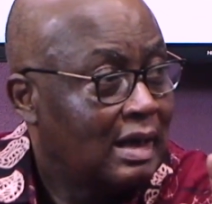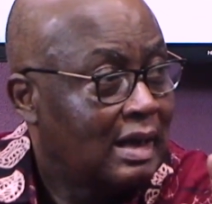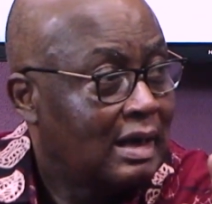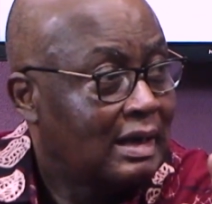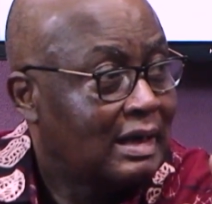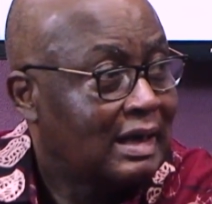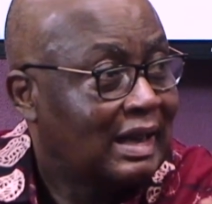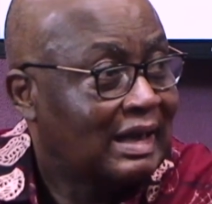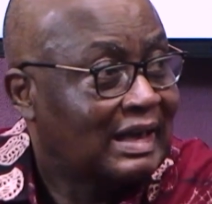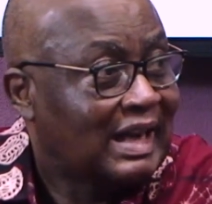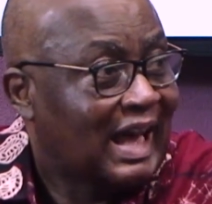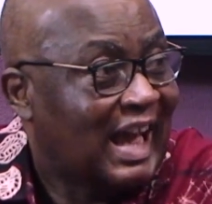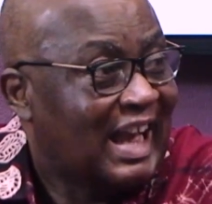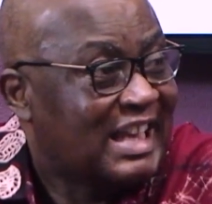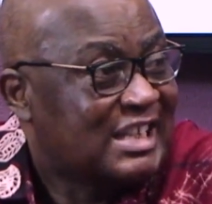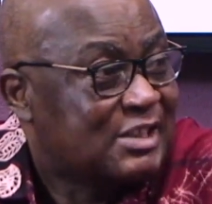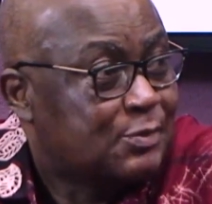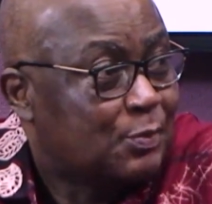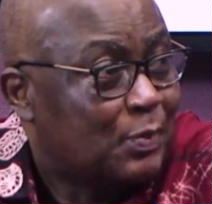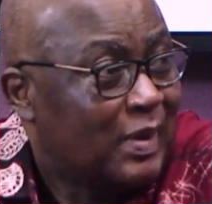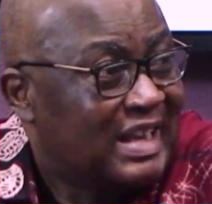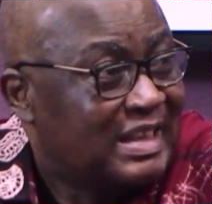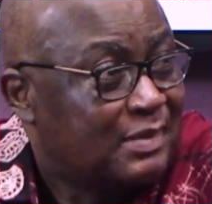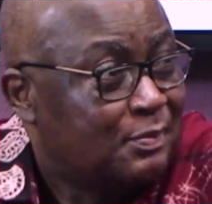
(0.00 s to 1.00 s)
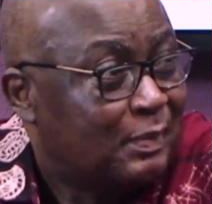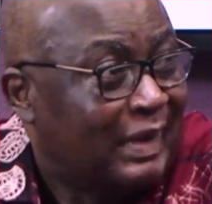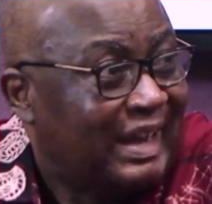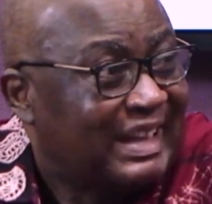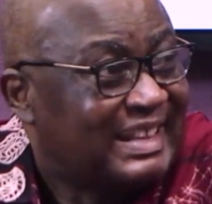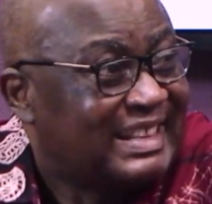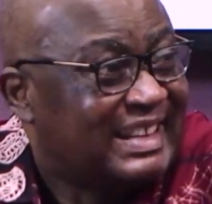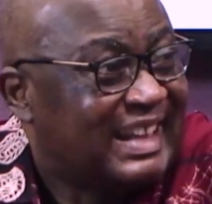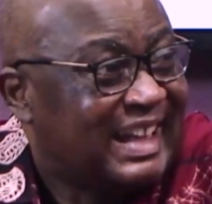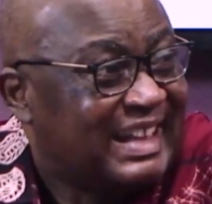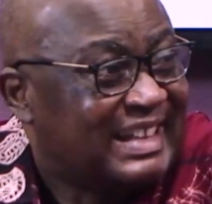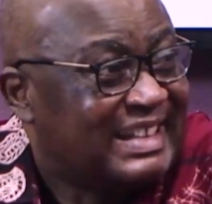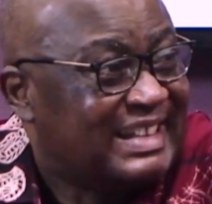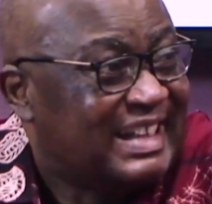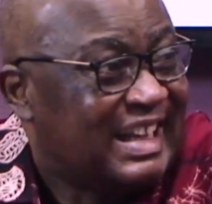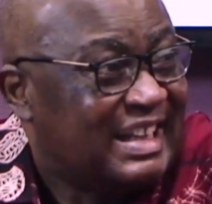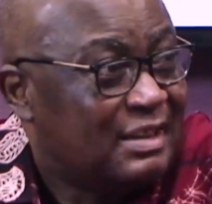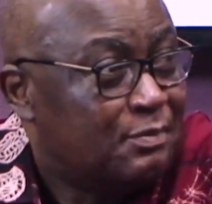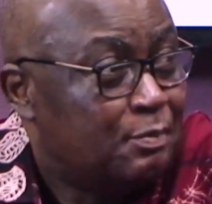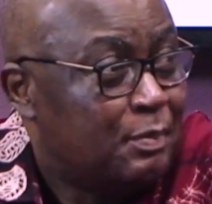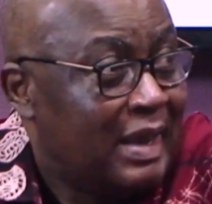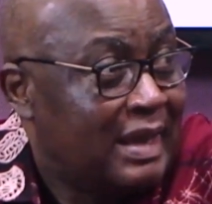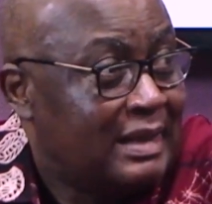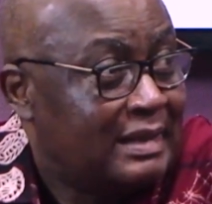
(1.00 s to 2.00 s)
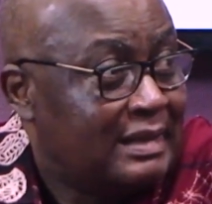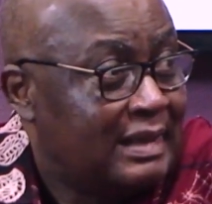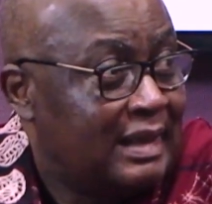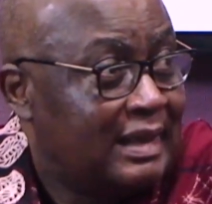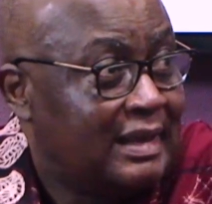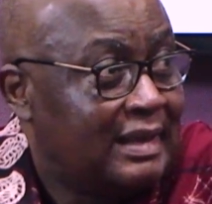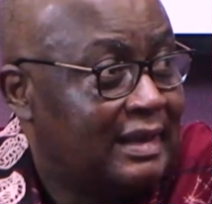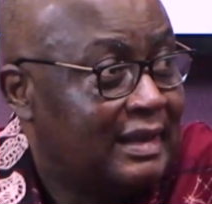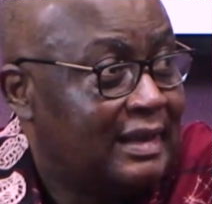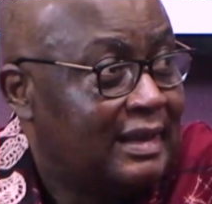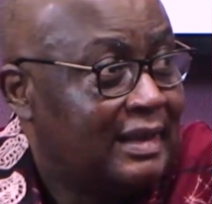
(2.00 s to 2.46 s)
that I spent my 30th birthday